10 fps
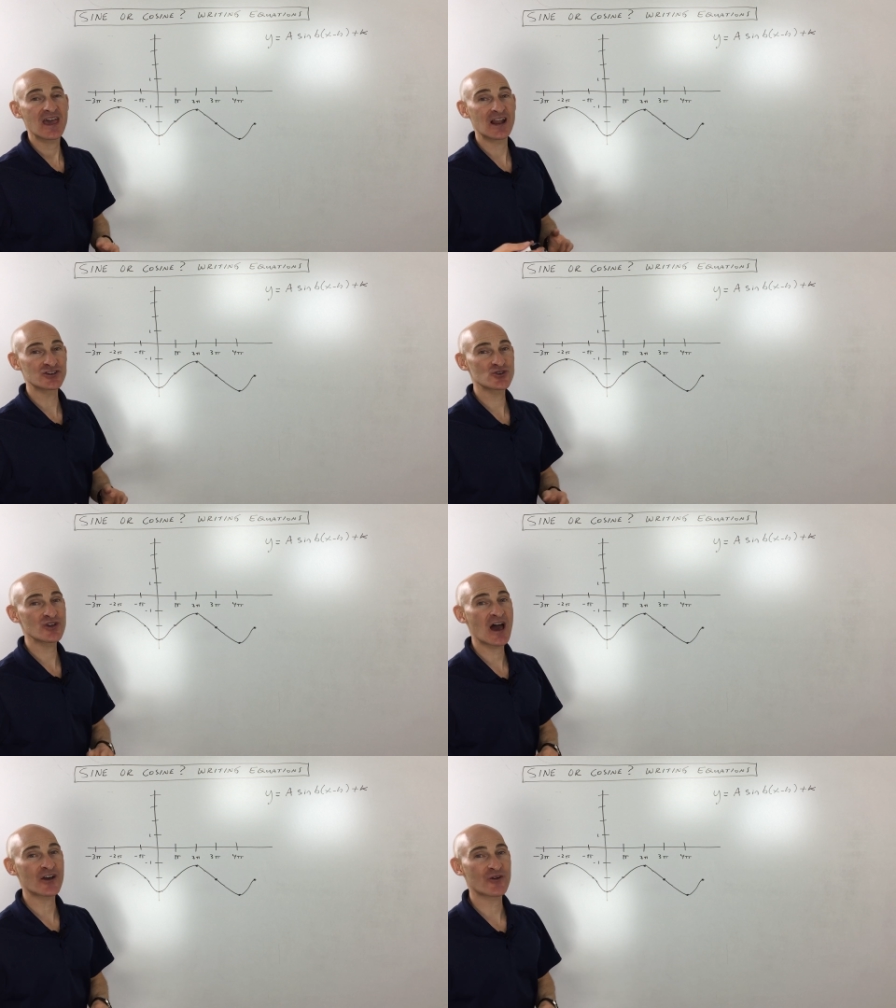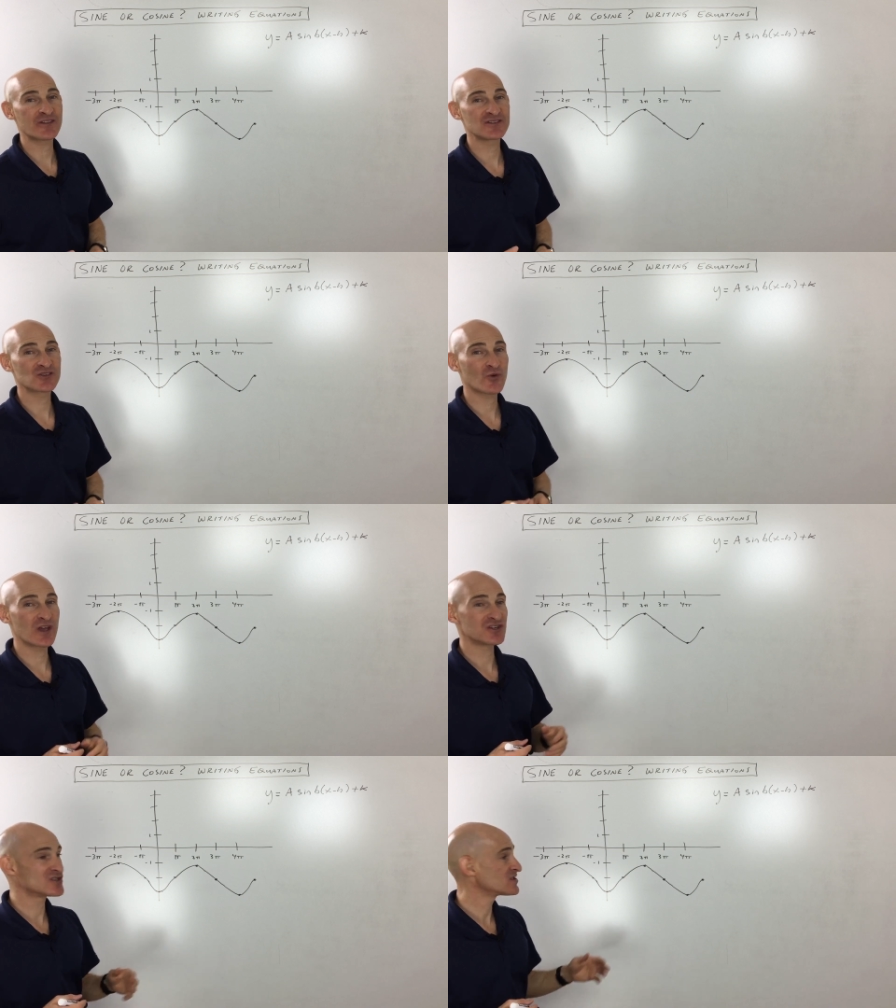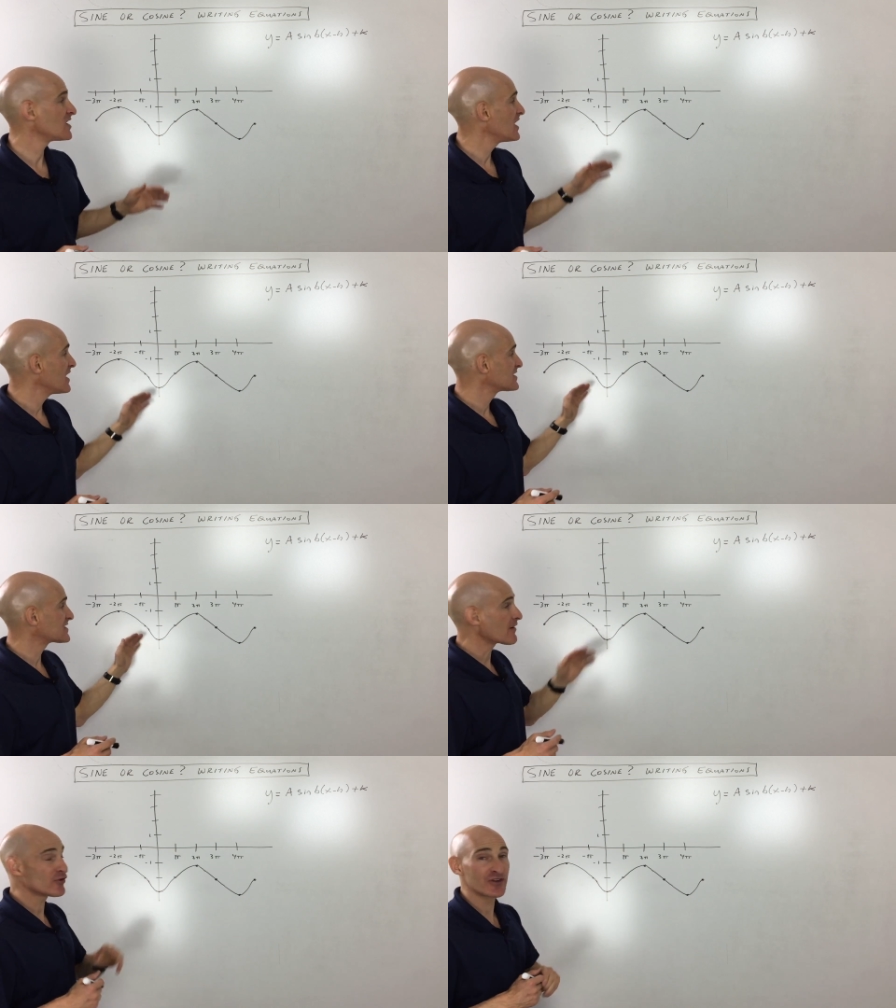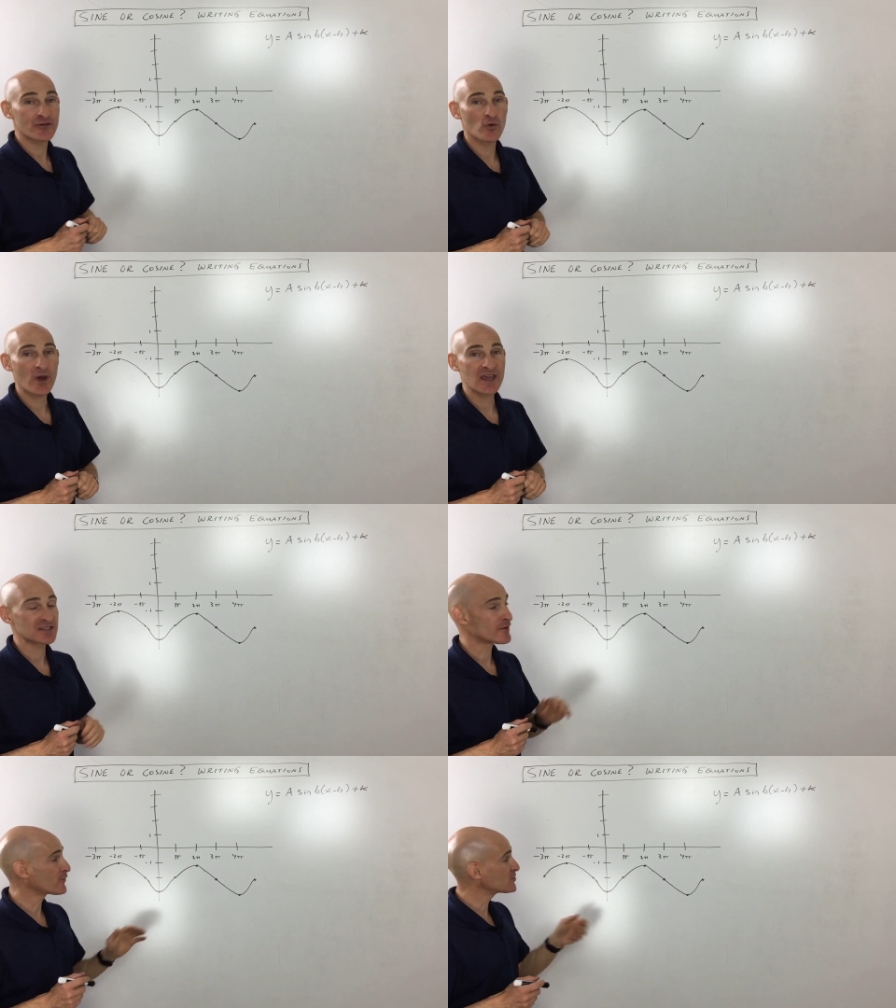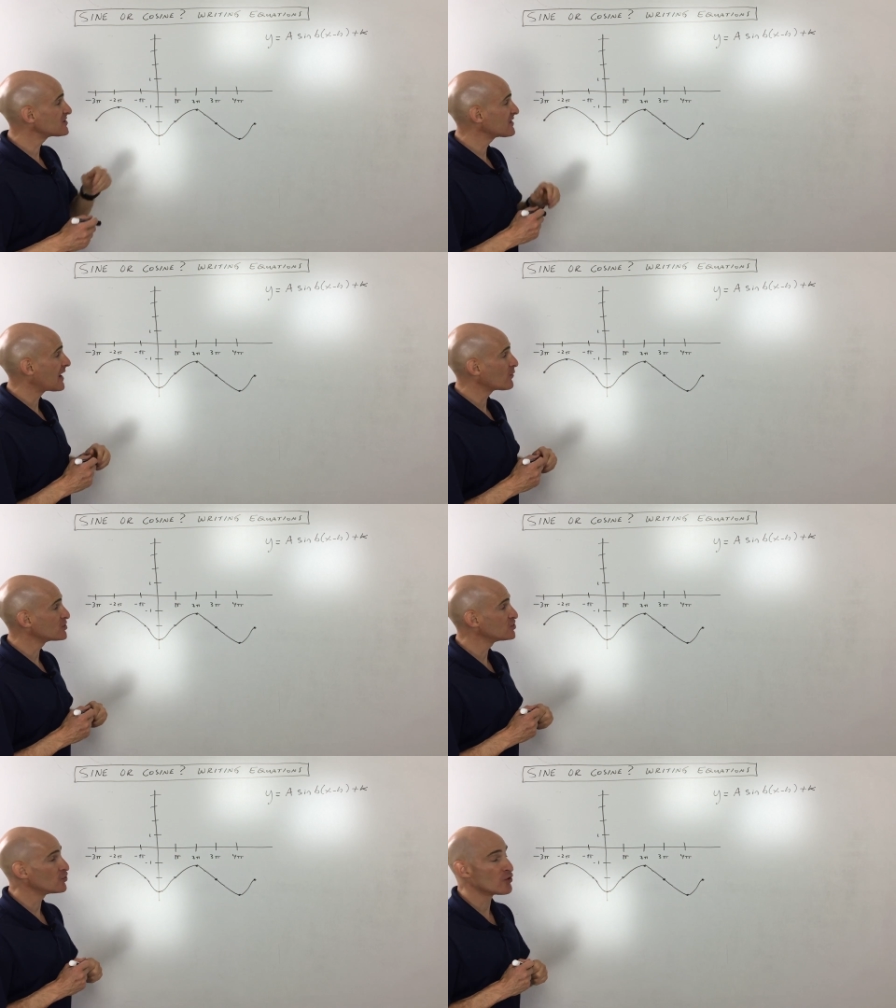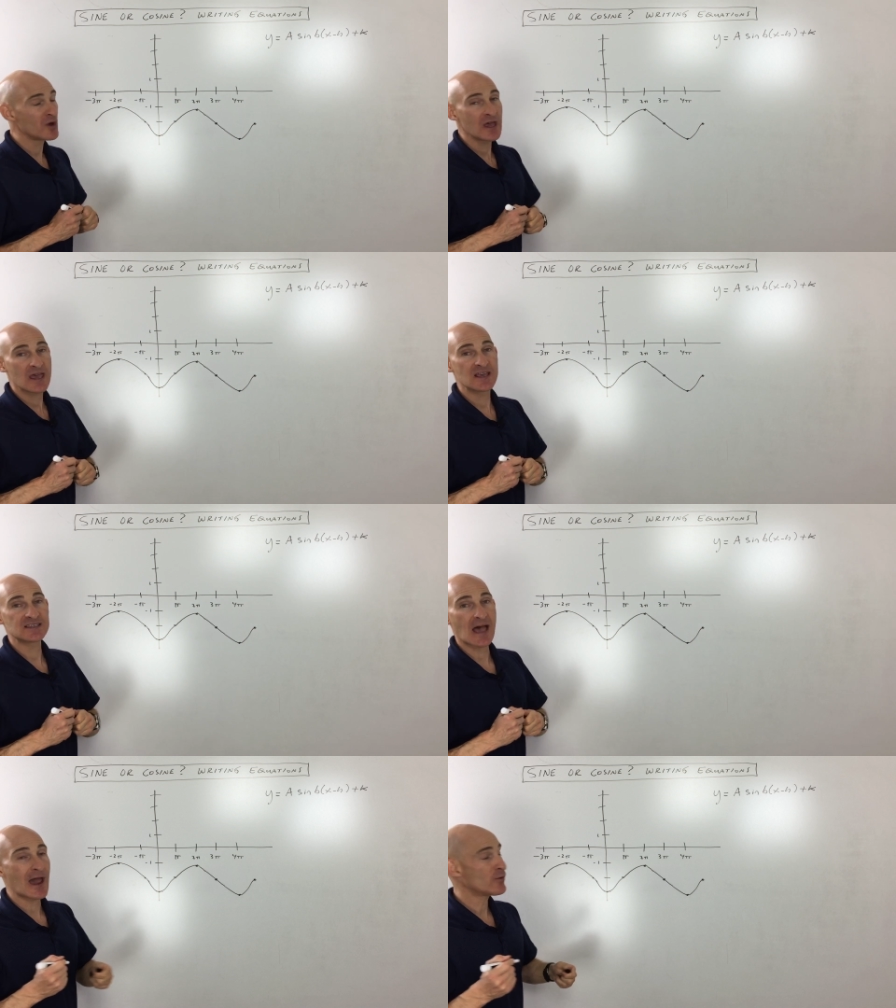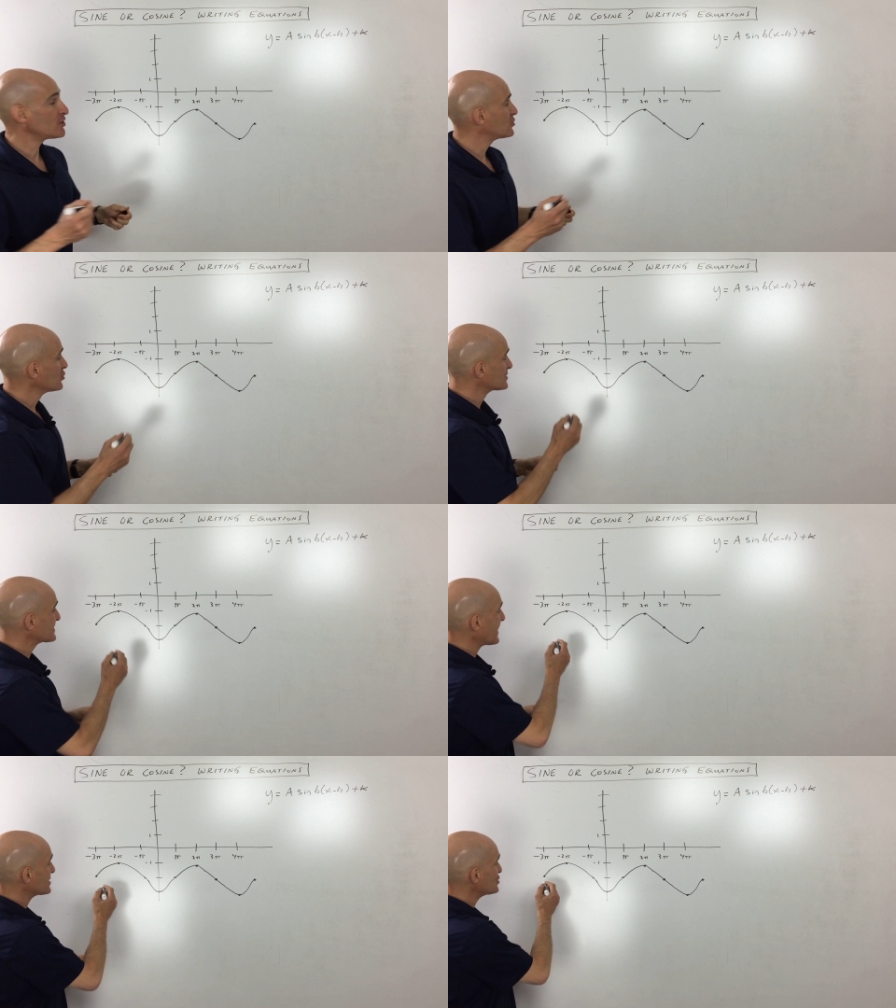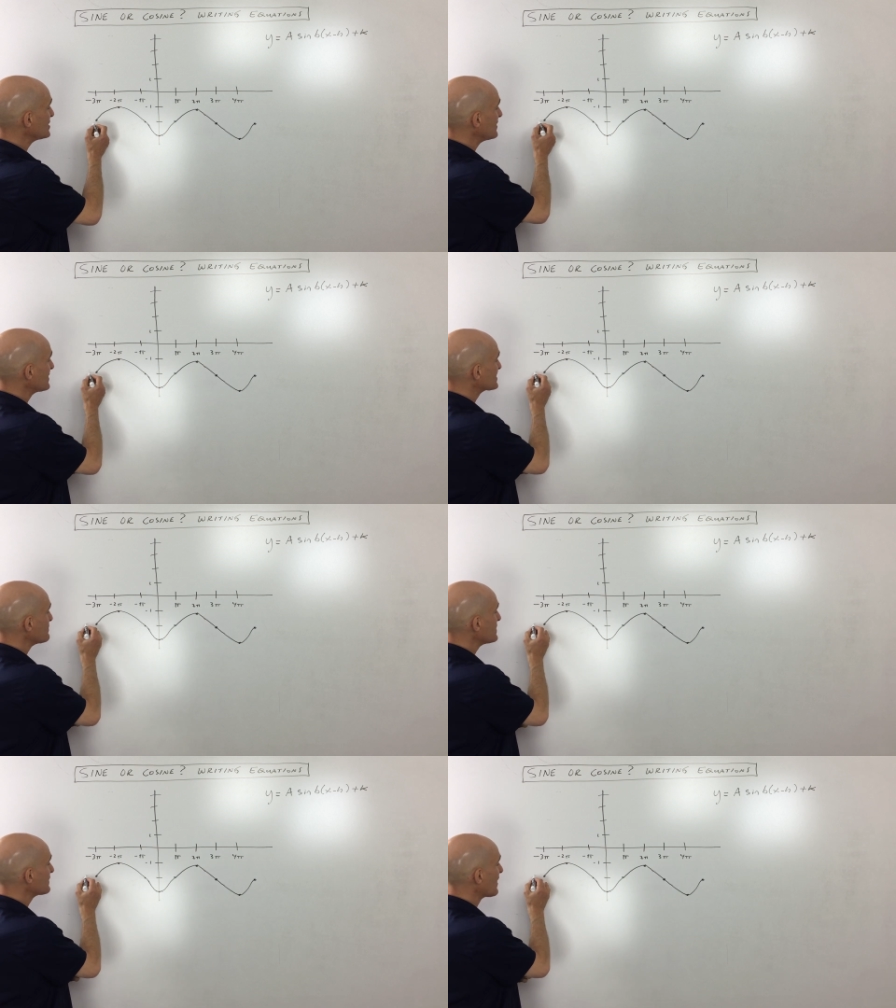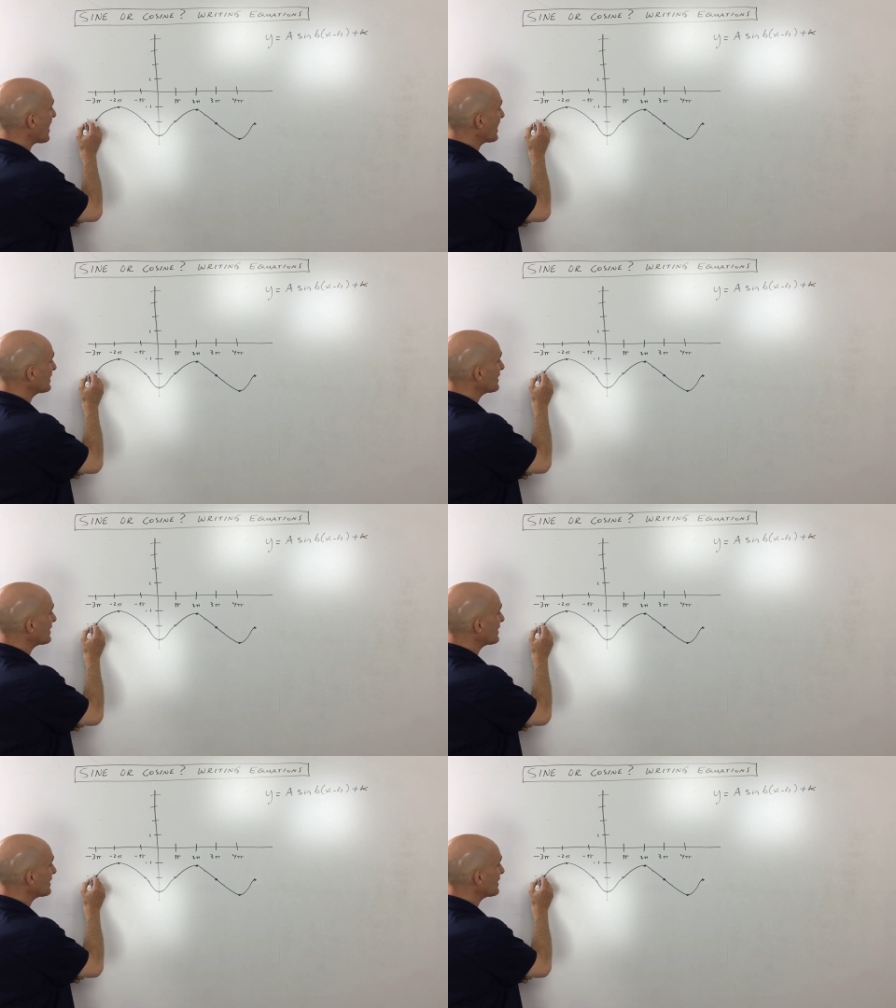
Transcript: And I'll show you how to write these equations several different ways. The first thing that I would do is I would sketch in this midline.